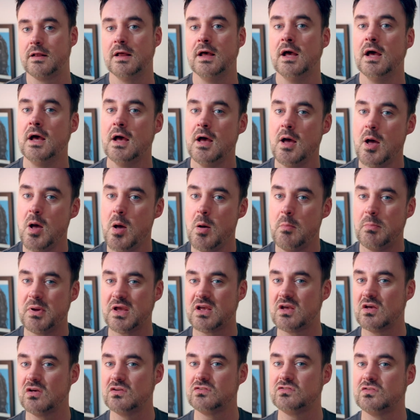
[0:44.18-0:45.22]
it,
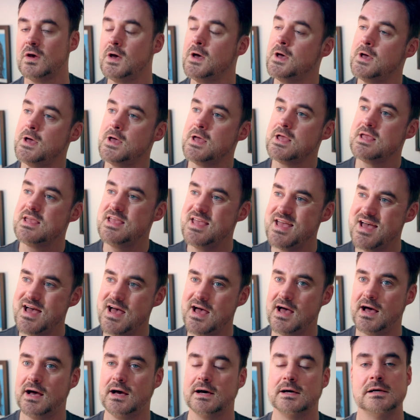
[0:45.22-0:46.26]
because
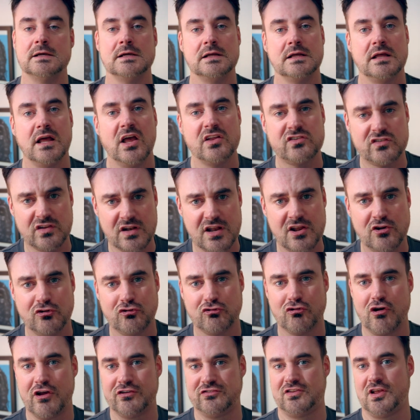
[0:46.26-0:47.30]
yeah, it's an
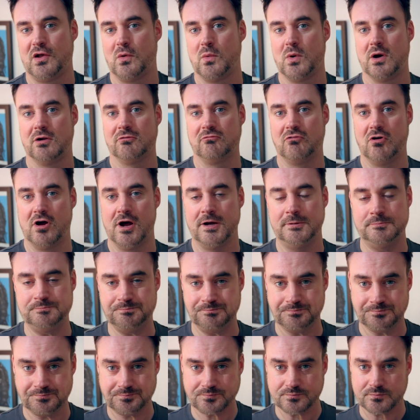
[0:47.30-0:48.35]
interesting one, right?
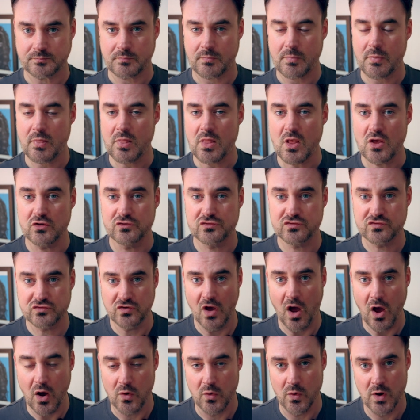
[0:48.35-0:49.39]

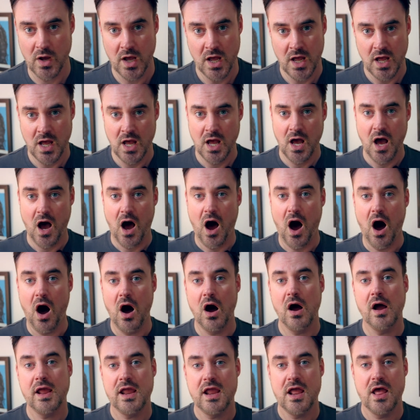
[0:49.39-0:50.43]
So
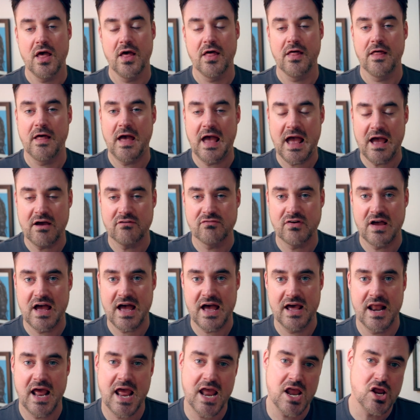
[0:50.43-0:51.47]
I have
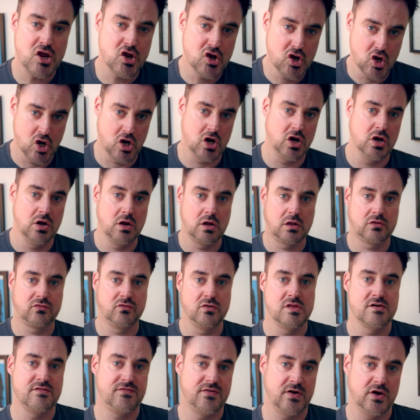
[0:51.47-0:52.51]
had a good look
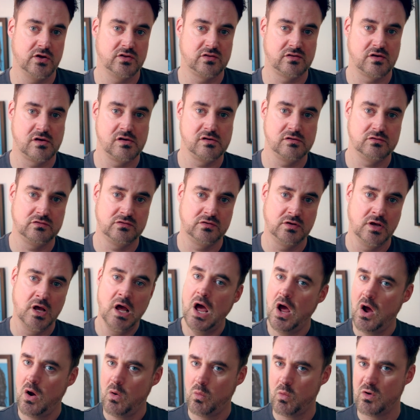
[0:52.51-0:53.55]
through the photos
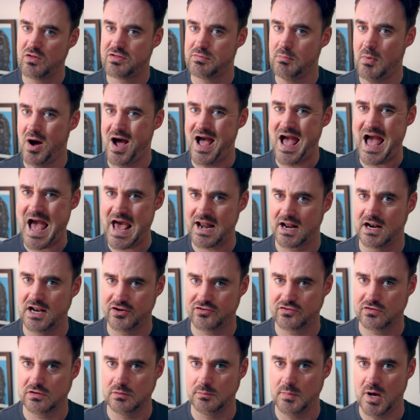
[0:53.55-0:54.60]
with my
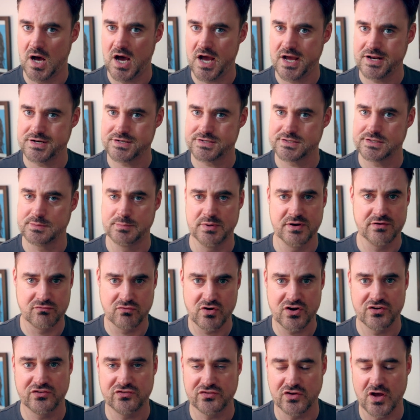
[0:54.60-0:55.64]
analytical mind, a bit of
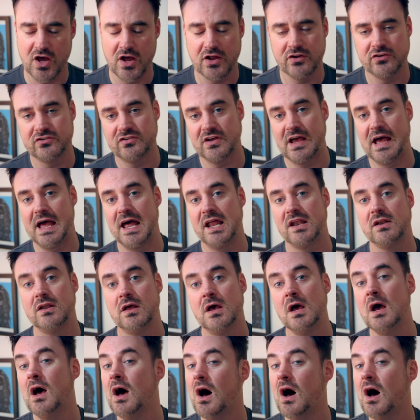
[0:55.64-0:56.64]
research, and